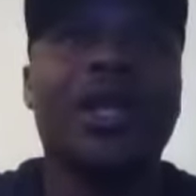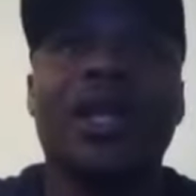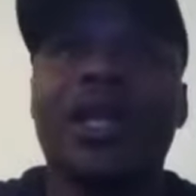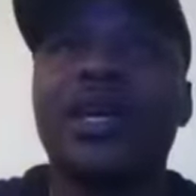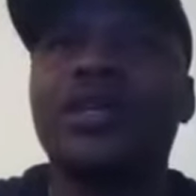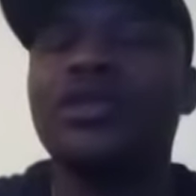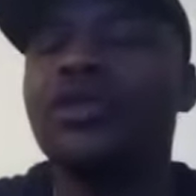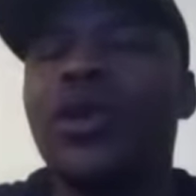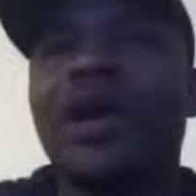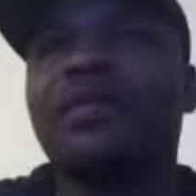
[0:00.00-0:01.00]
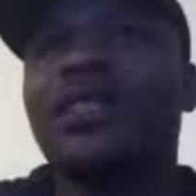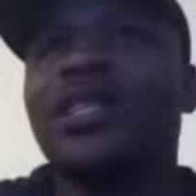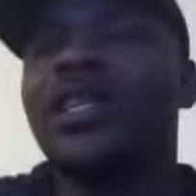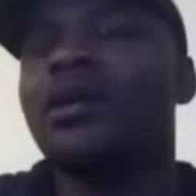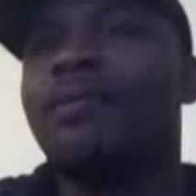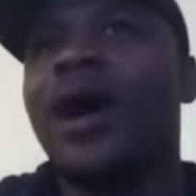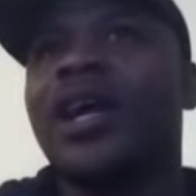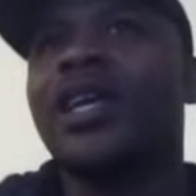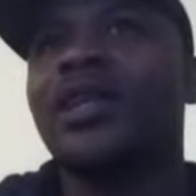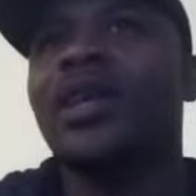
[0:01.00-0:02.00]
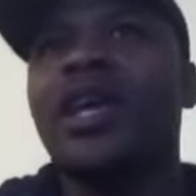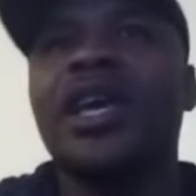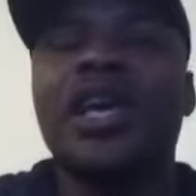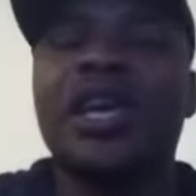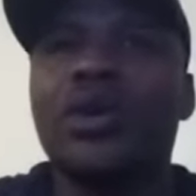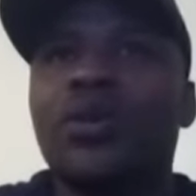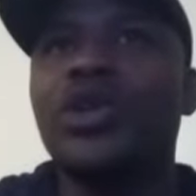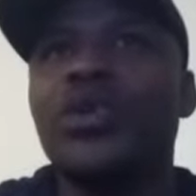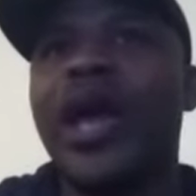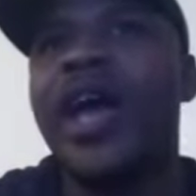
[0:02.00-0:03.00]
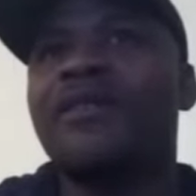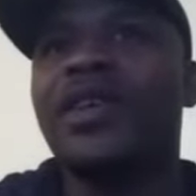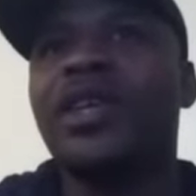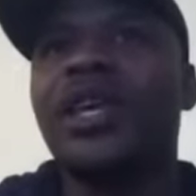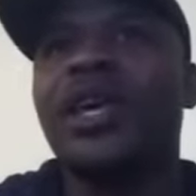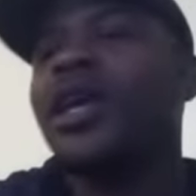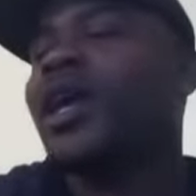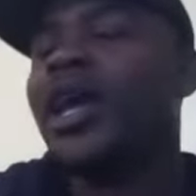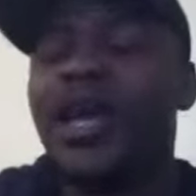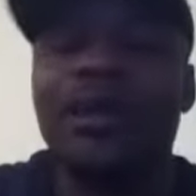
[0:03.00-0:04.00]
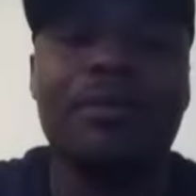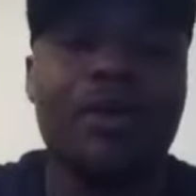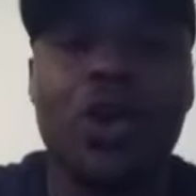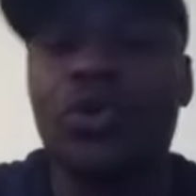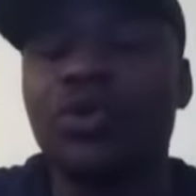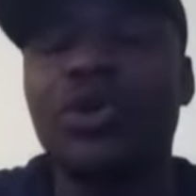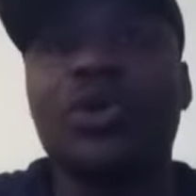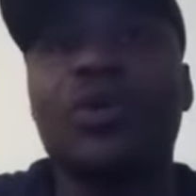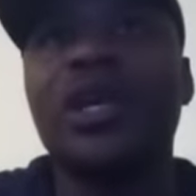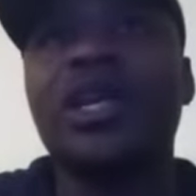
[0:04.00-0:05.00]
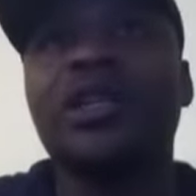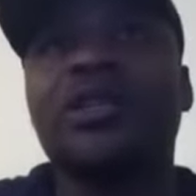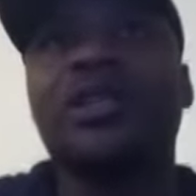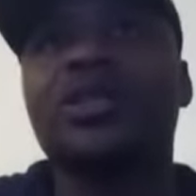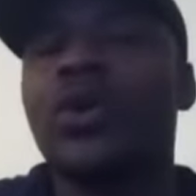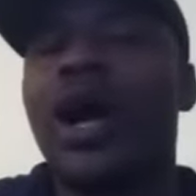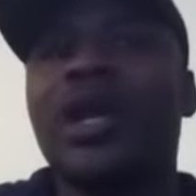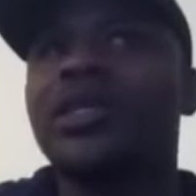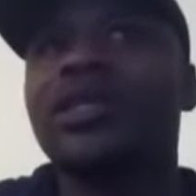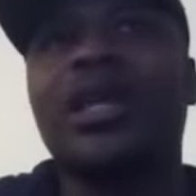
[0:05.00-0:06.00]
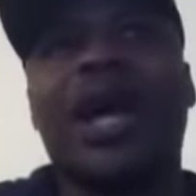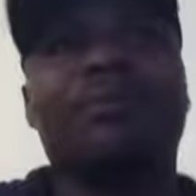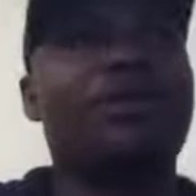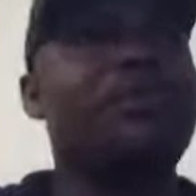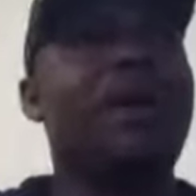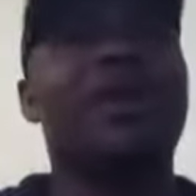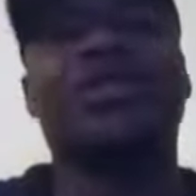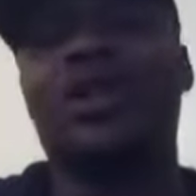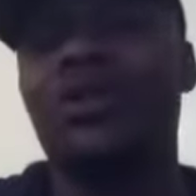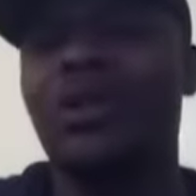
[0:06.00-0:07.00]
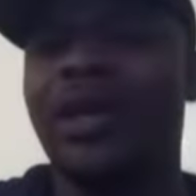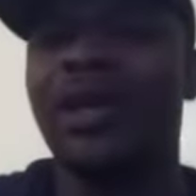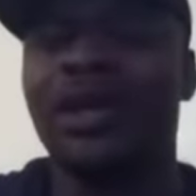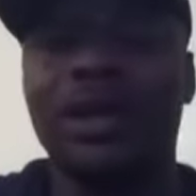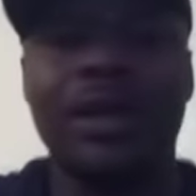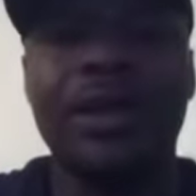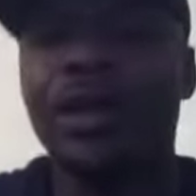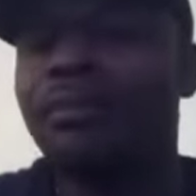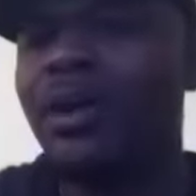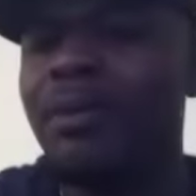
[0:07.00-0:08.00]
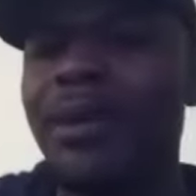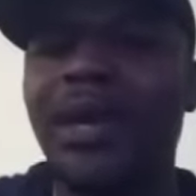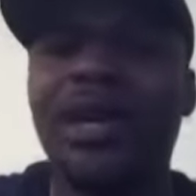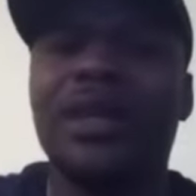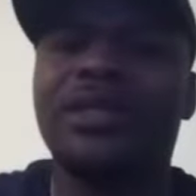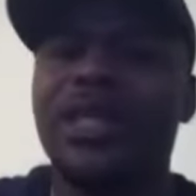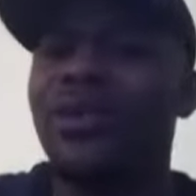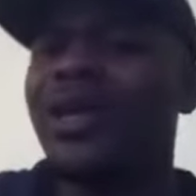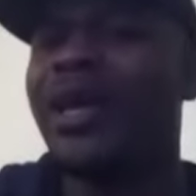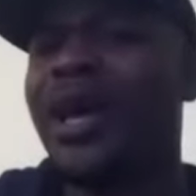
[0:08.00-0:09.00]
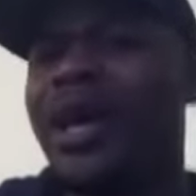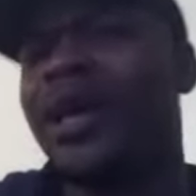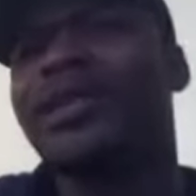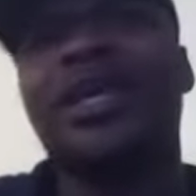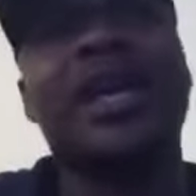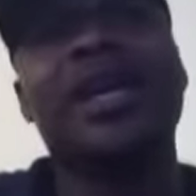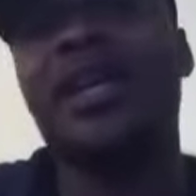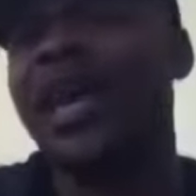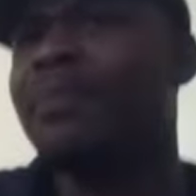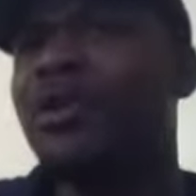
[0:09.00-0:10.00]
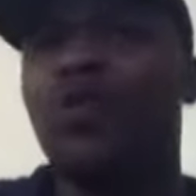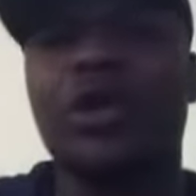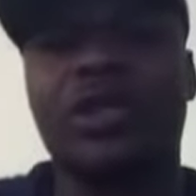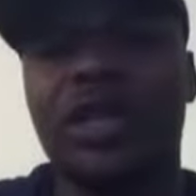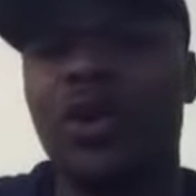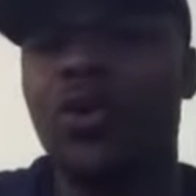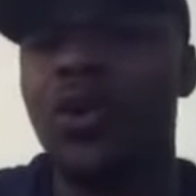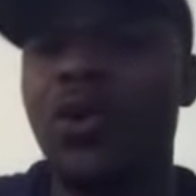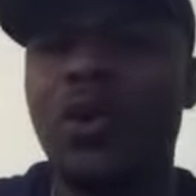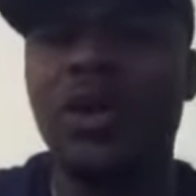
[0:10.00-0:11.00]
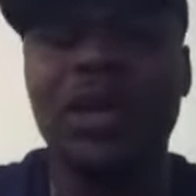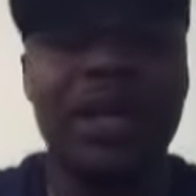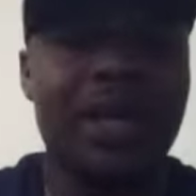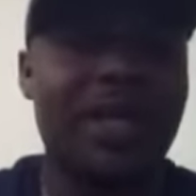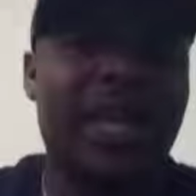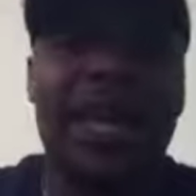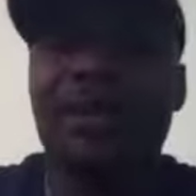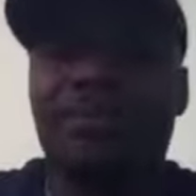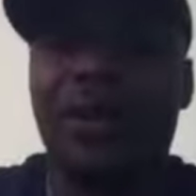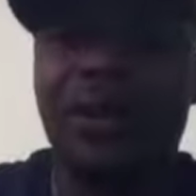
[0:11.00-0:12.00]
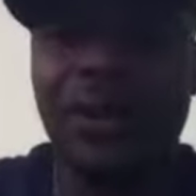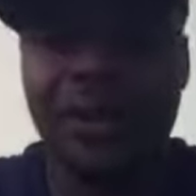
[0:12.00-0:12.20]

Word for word: Like you're gonna have to sit in the pocket when you have it and go through your reads. So honestly, put Malzone in. Put him in. See what he has. He can't be worse than O'Korn. He can't be.